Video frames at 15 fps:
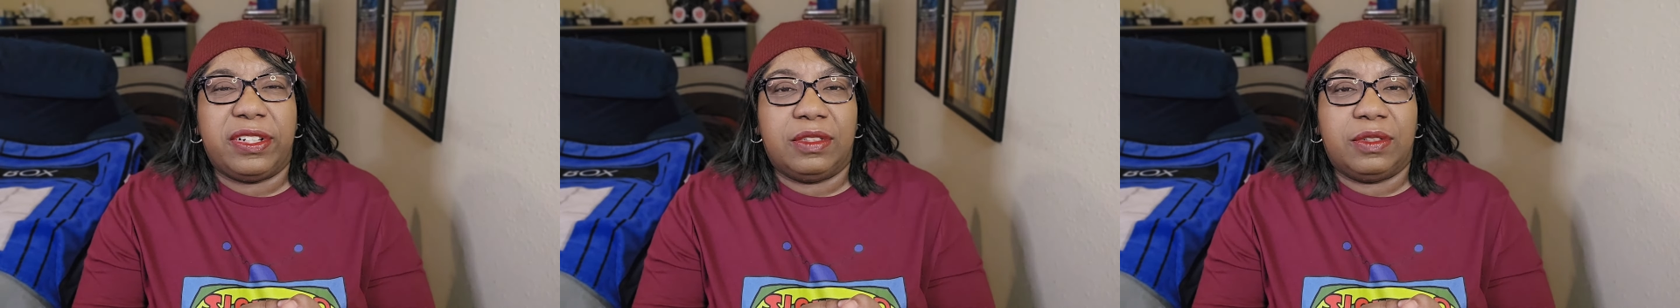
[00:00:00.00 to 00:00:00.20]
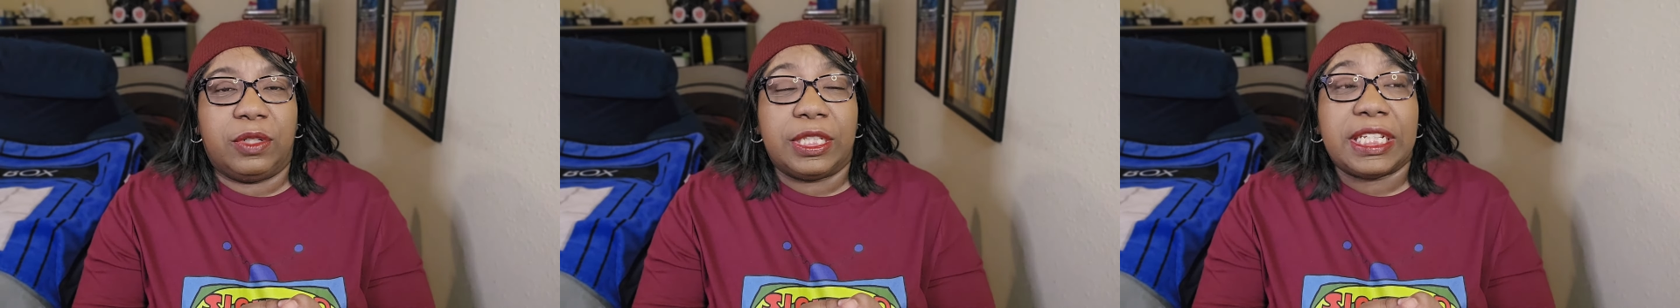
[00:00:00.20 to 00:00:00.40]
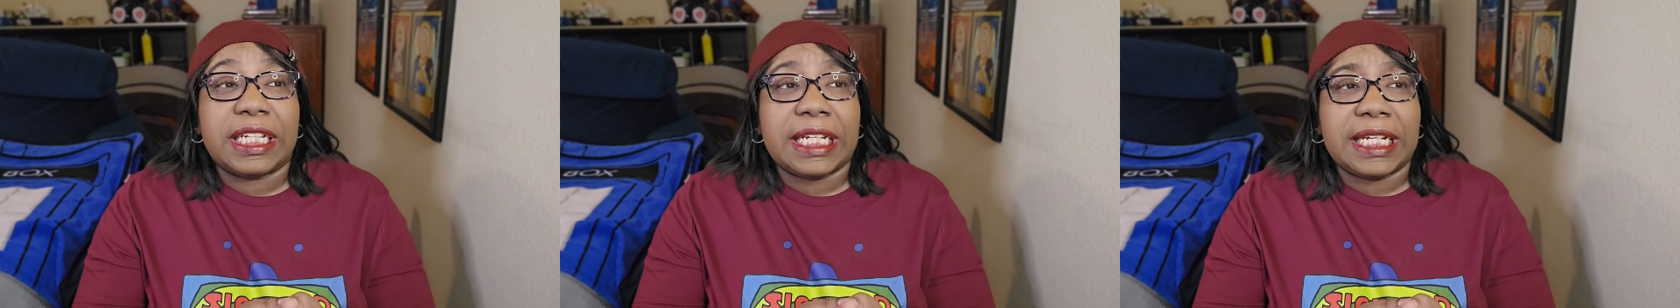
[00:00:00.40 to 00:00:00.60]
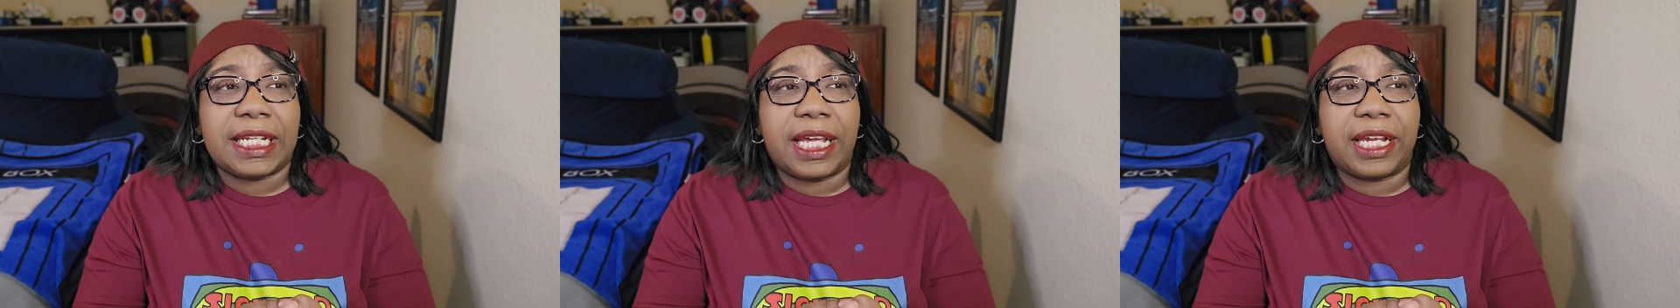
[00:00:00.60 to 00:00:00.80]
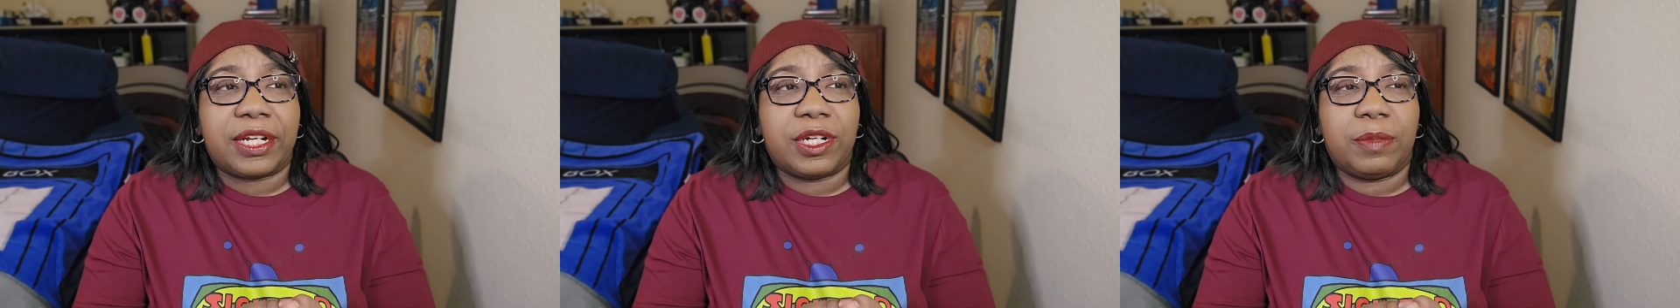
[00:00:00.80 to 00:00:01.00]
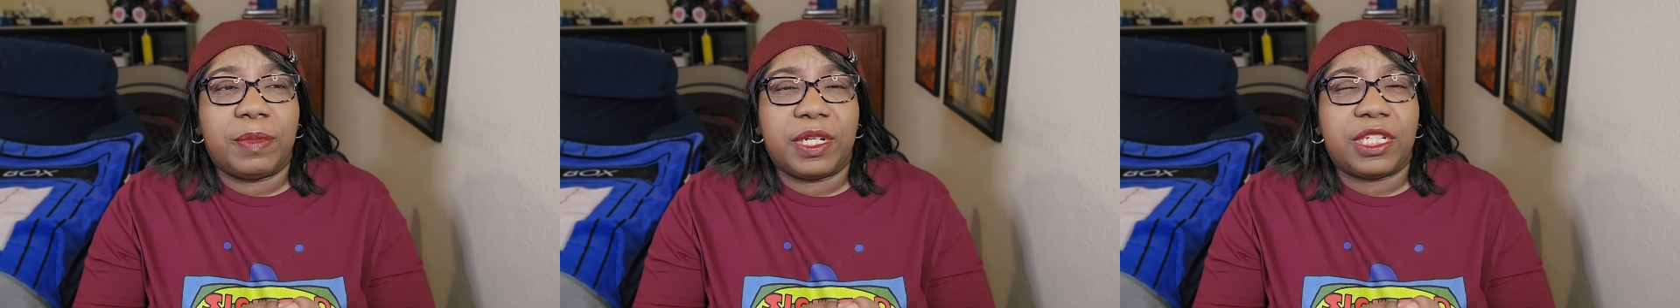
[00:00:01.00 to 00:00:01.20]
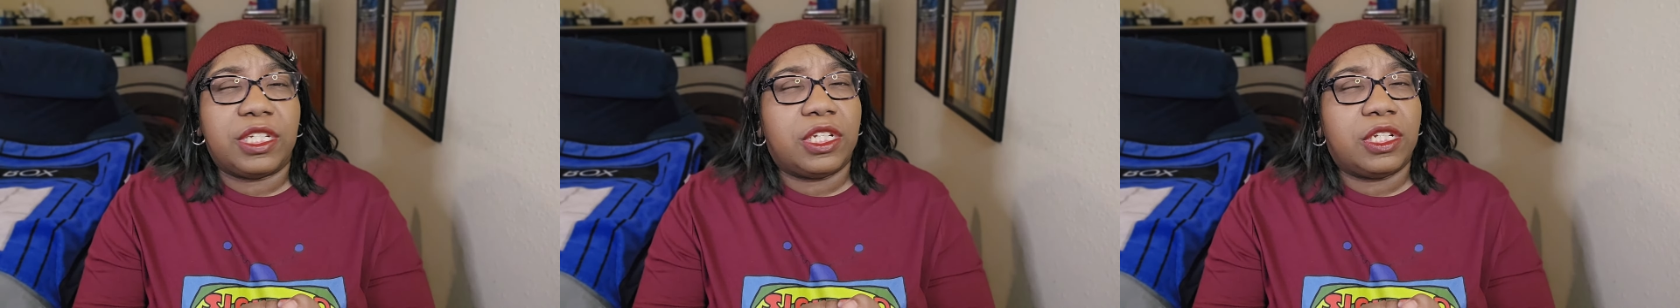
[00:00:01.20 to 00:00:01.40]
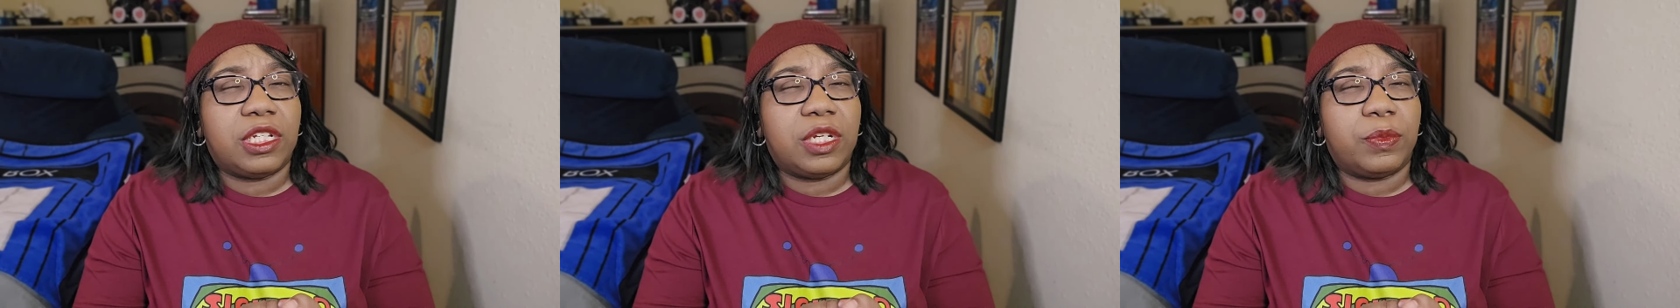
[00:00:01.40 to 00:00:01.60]
Or did he like her, but
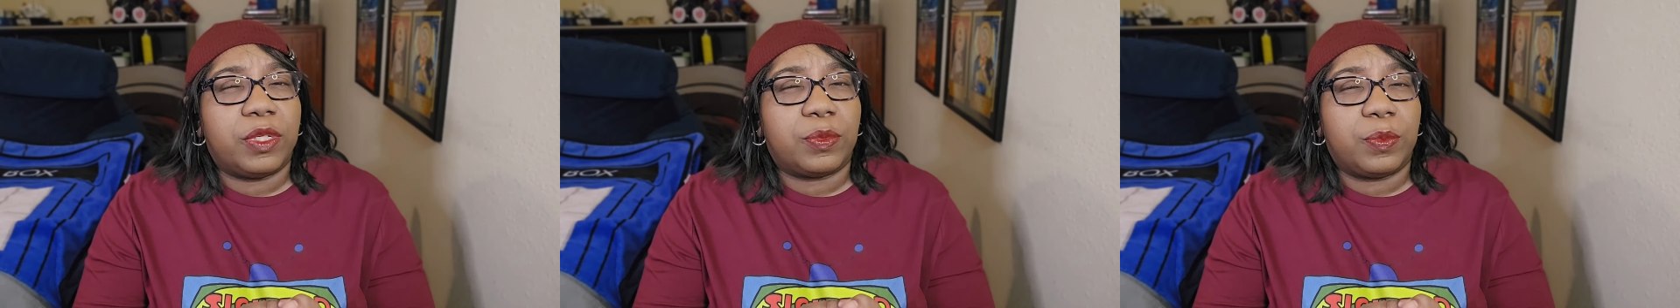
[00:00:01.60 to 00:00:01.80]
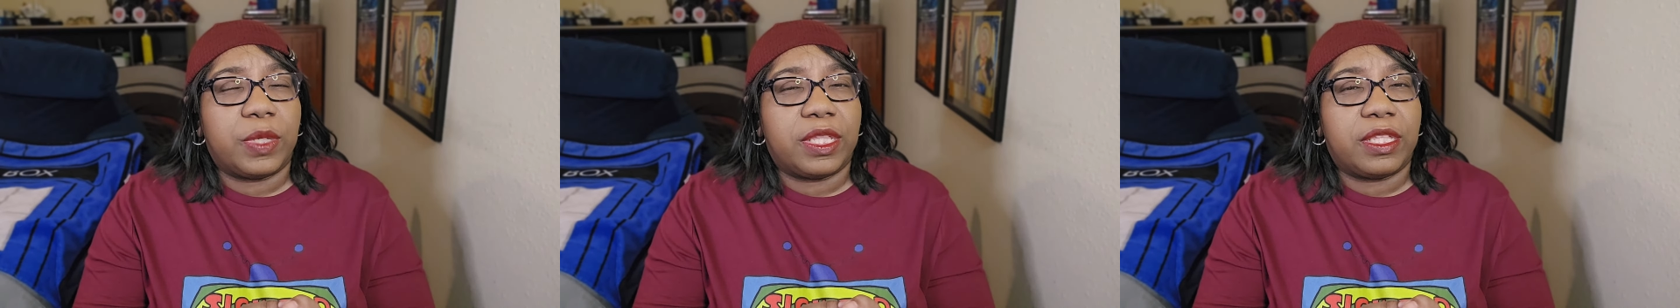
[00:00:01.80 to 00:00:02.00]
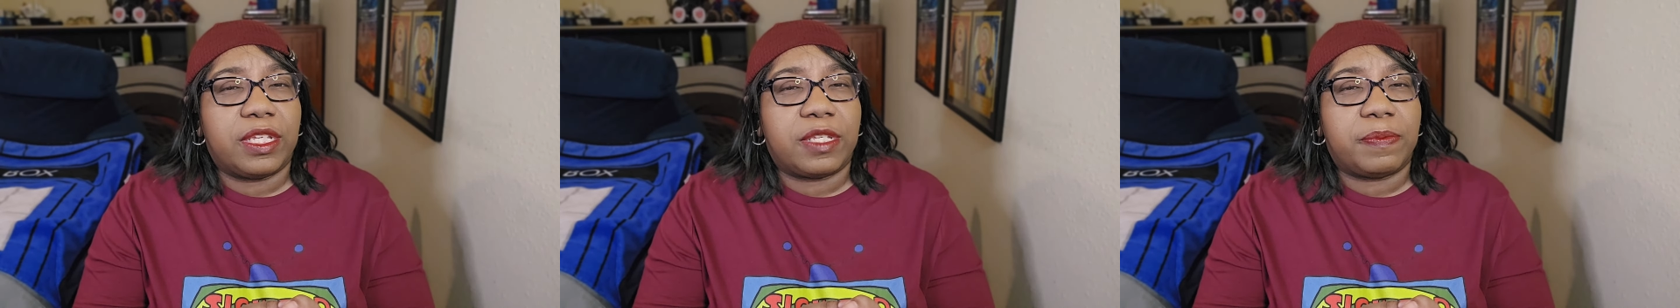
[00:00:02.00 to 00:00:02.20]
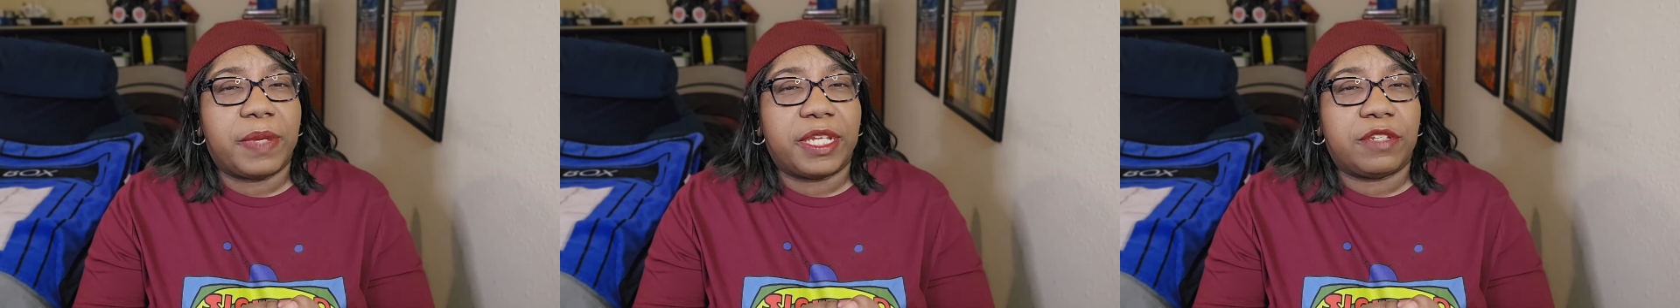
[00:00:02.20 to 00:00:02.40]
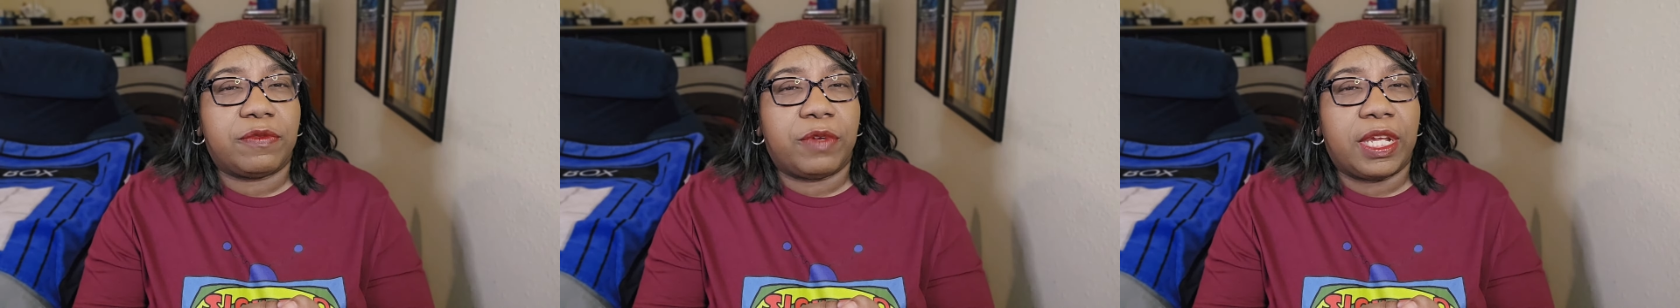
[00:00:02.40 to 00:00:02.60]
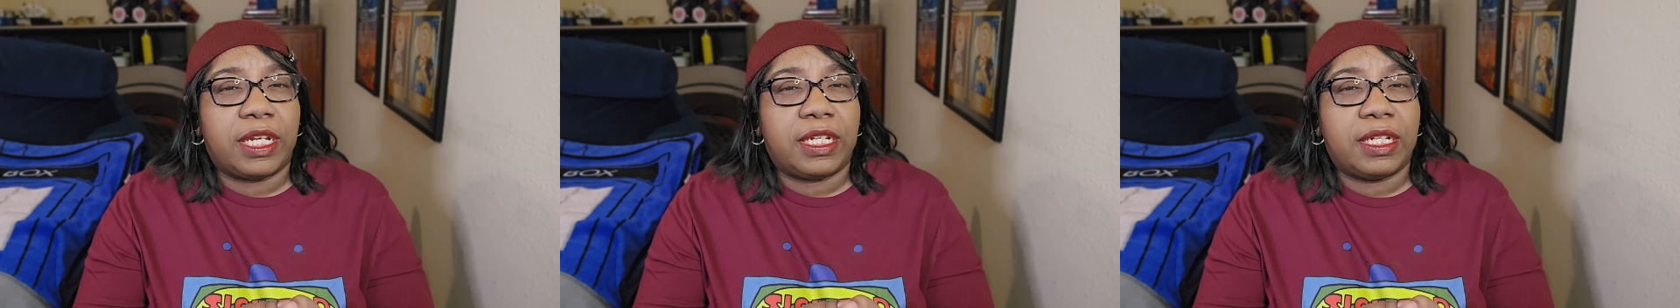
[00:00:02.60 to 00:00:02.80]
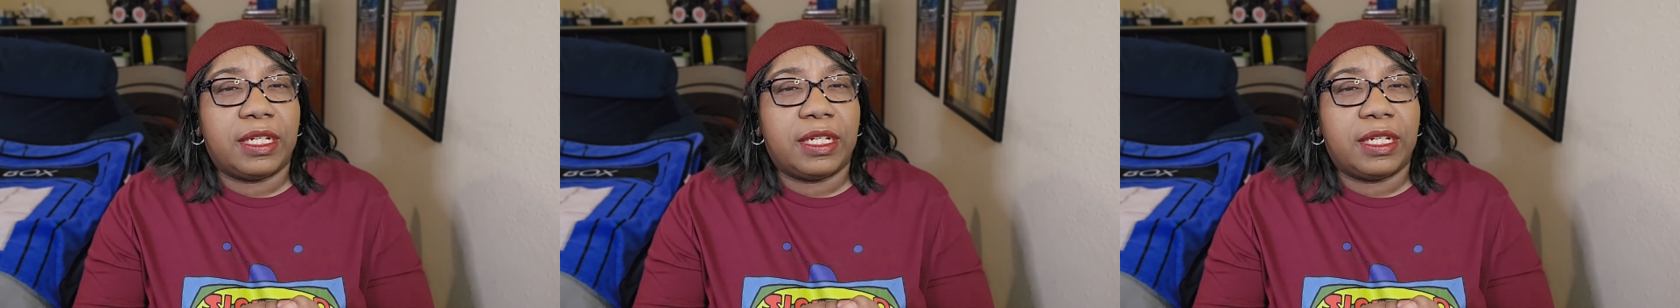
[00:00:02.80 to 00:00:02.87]
she was with his best friend?